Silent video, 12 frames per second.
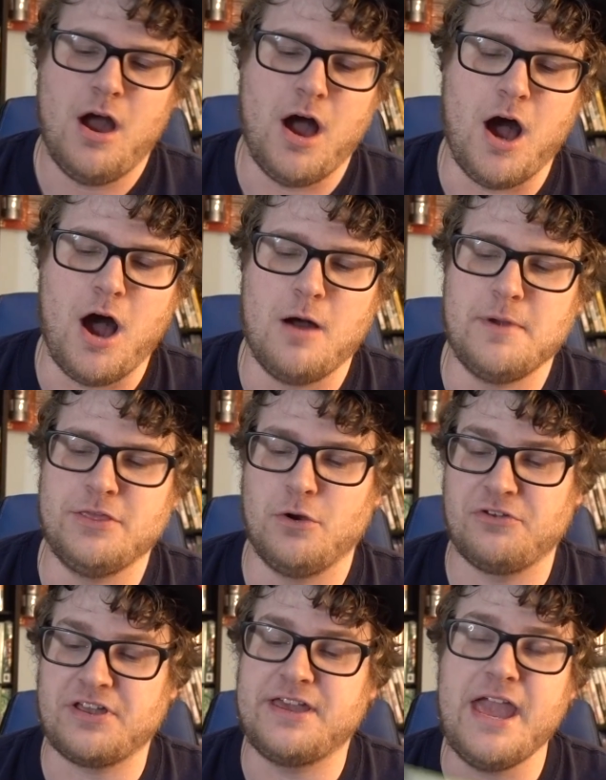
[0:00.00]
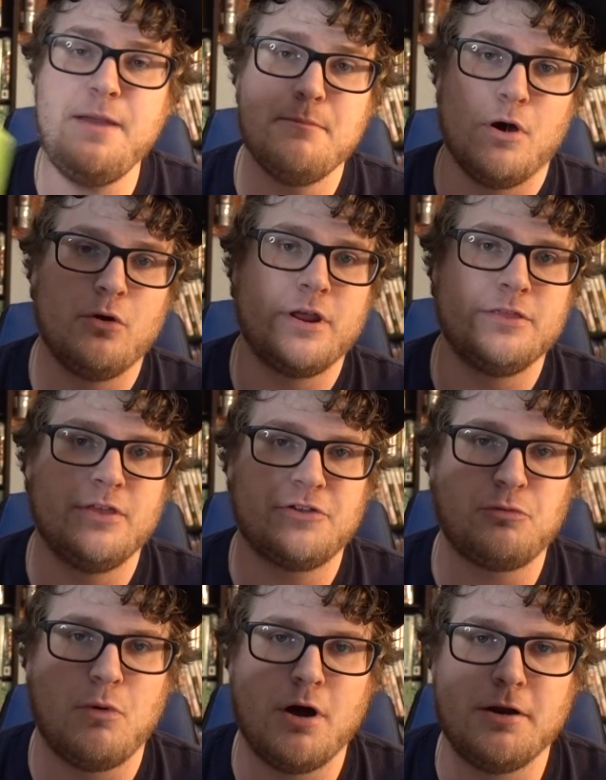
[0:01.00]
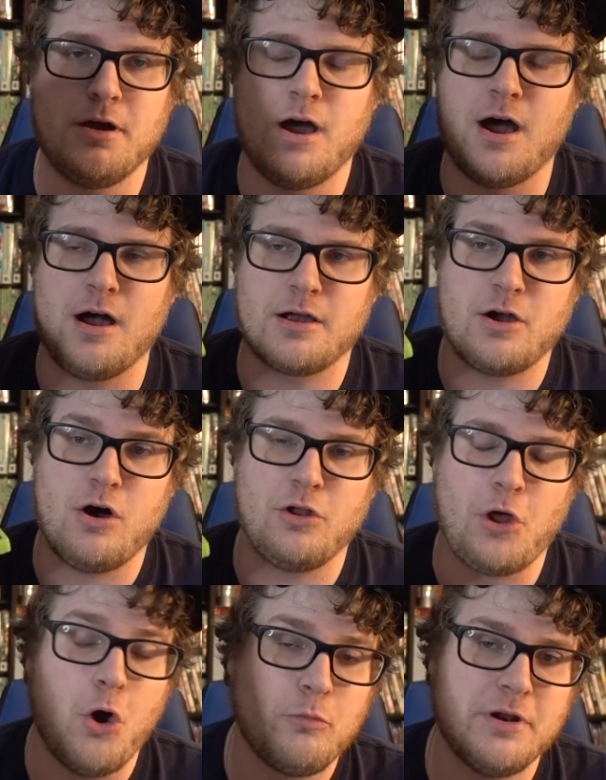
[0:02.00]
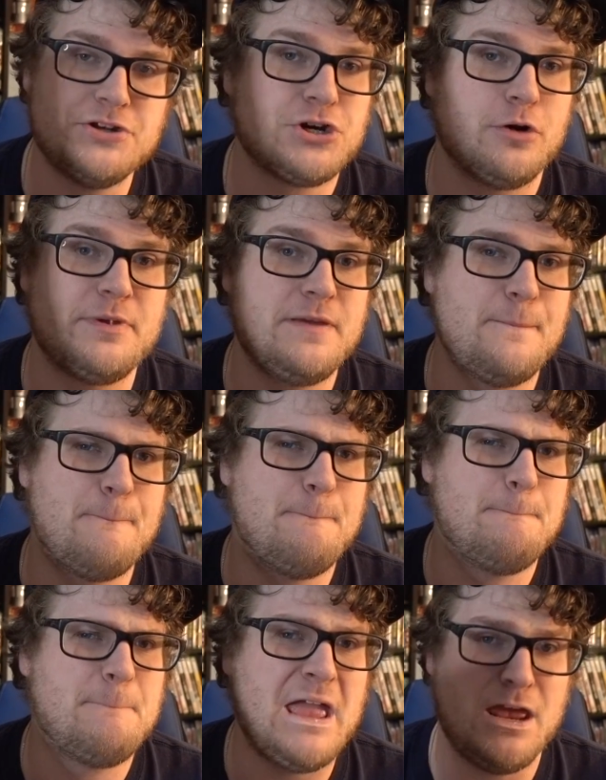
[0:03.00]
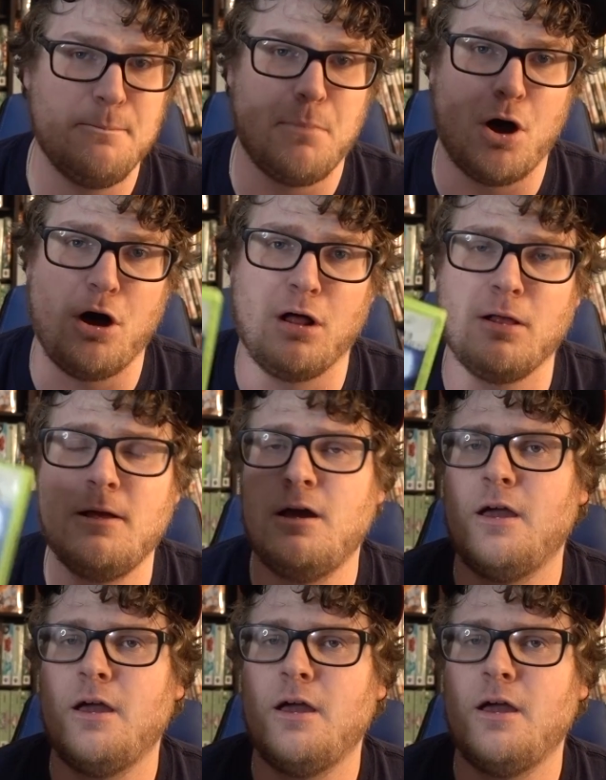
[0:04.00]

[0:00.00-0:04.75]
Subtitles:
And there's a game mode in this one called Home Run Derby Pinball.